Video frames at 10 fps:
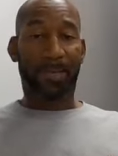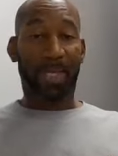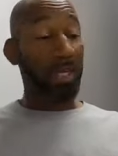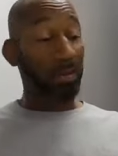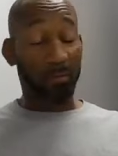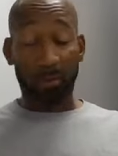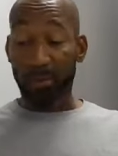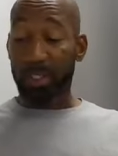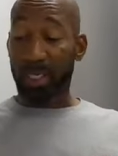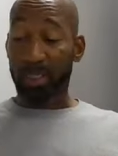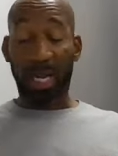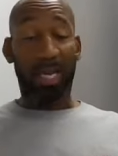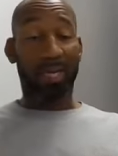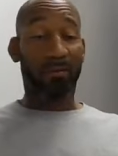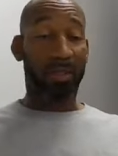And none of them would reject
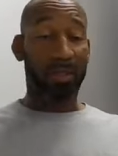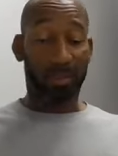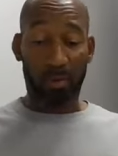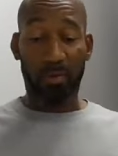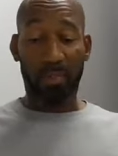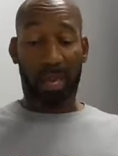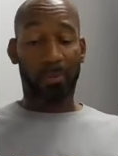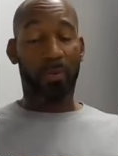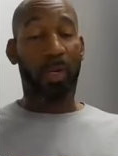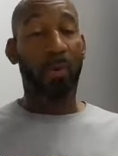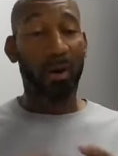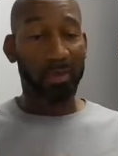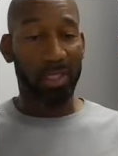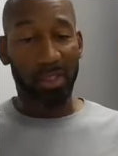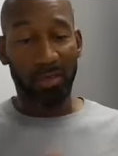God. Even the 12 disciples, when they walked
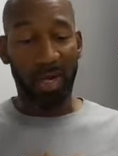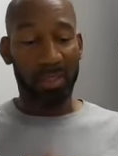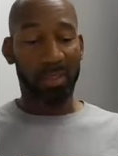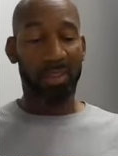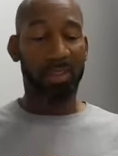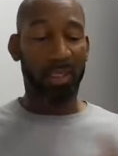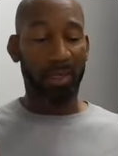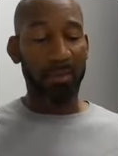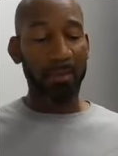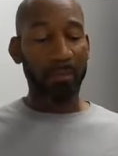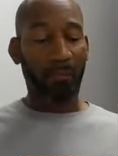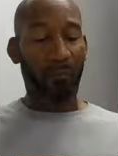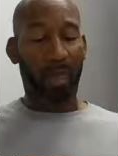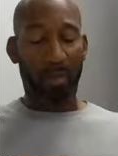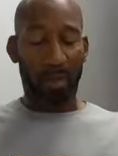with Jesus Christ, Jesus said,
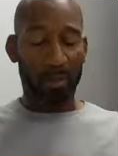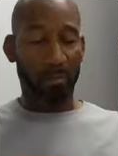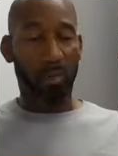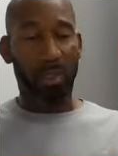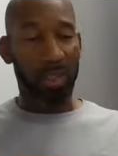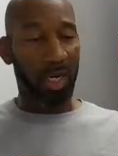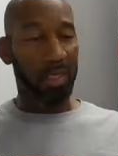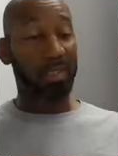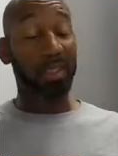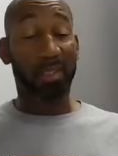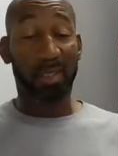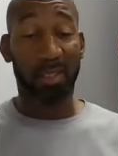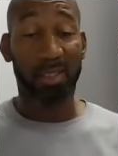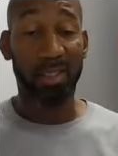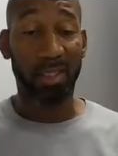and uh, was it John 6 and
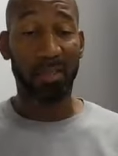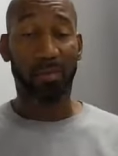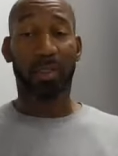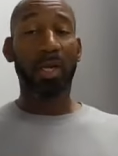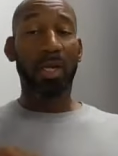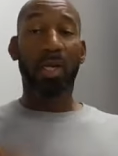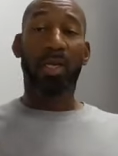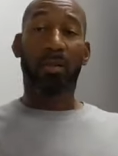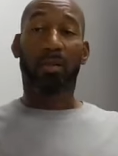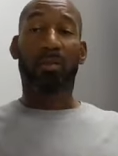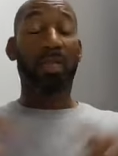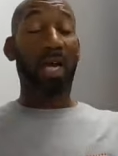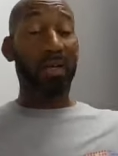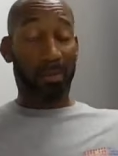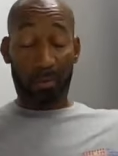66, when
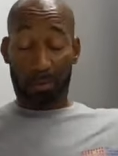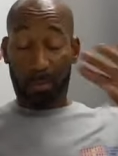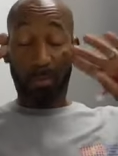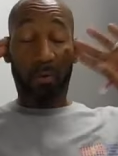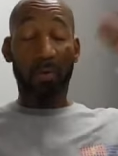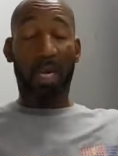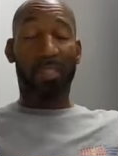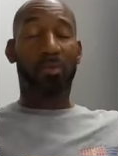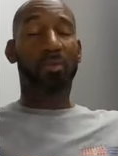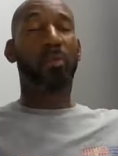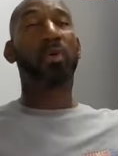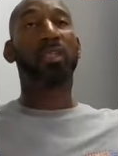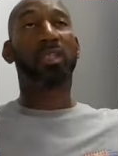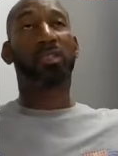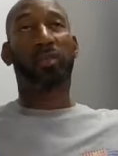John, people don't realize there was more than
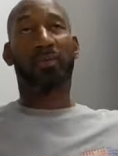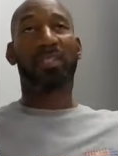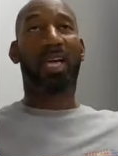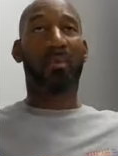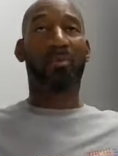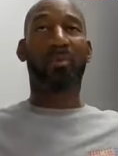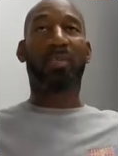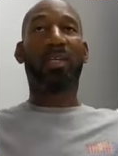just 12 disciples.